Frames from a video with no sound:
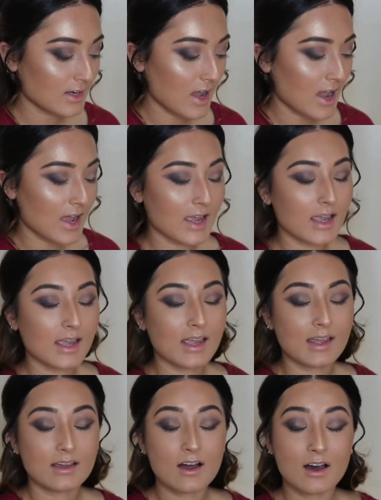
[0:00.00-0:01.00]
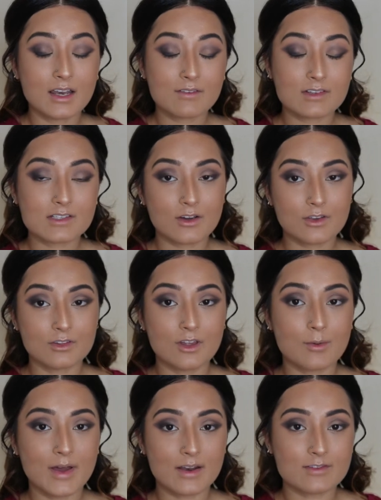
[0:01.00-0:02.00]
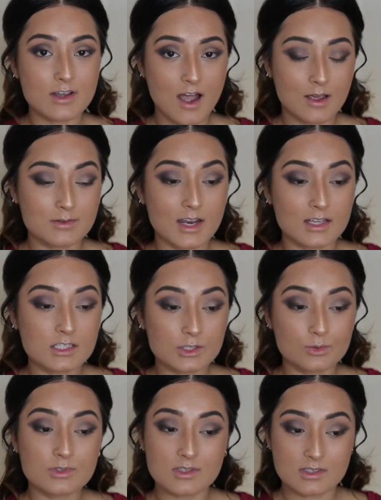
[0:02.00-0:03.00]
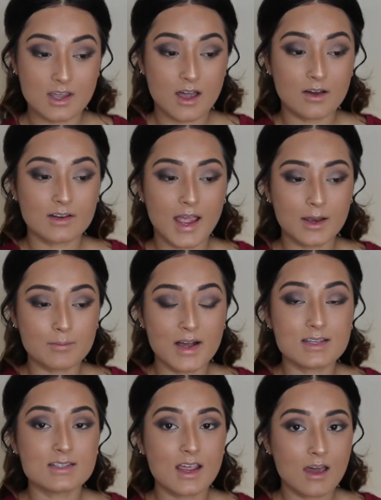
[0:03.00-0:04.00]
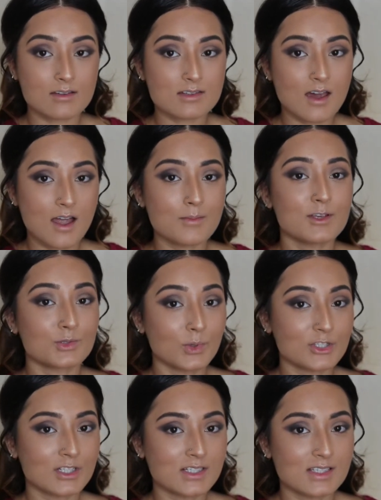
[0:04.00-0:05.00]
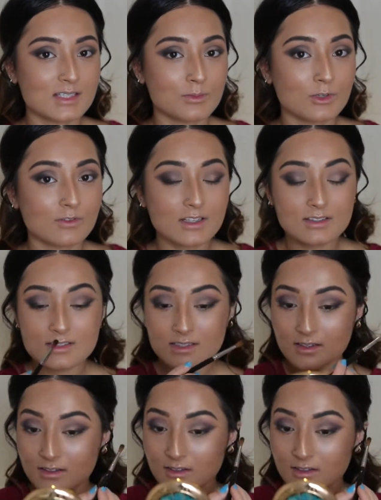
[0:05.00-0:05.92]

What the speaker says: I can't even tell you the amount of times that I still sit down and my downtime is watching Disney movies.